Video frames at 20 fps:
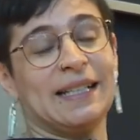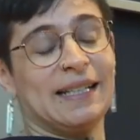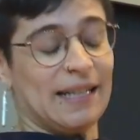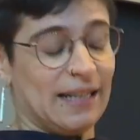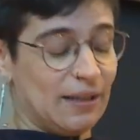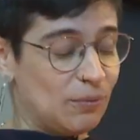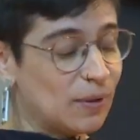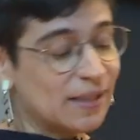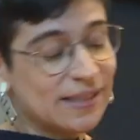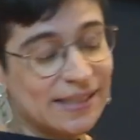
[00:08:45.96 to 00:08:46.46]

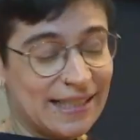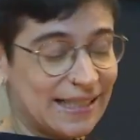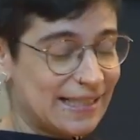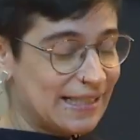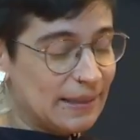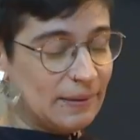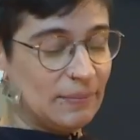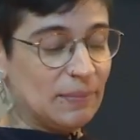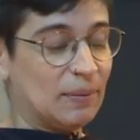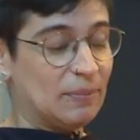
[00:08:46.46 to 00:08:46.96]
It wasn't
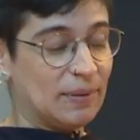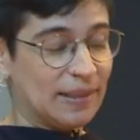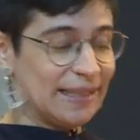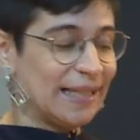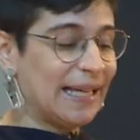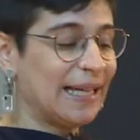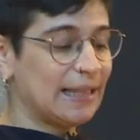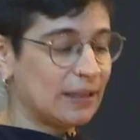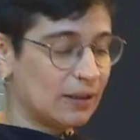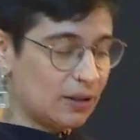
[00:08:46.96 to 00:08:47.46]
until maybe
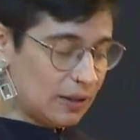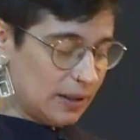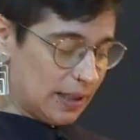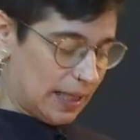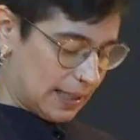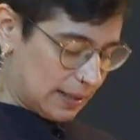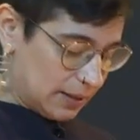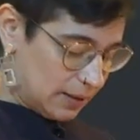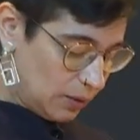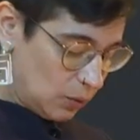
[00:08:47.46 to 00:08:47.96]
later
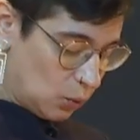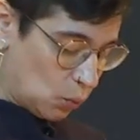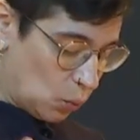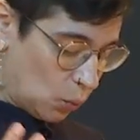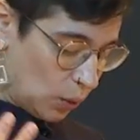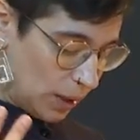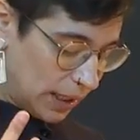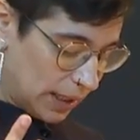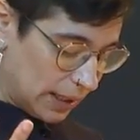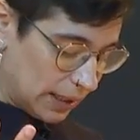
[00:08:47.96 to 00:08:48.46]
that
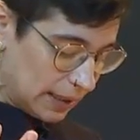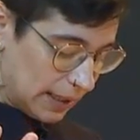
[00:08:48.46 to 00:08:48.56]
we,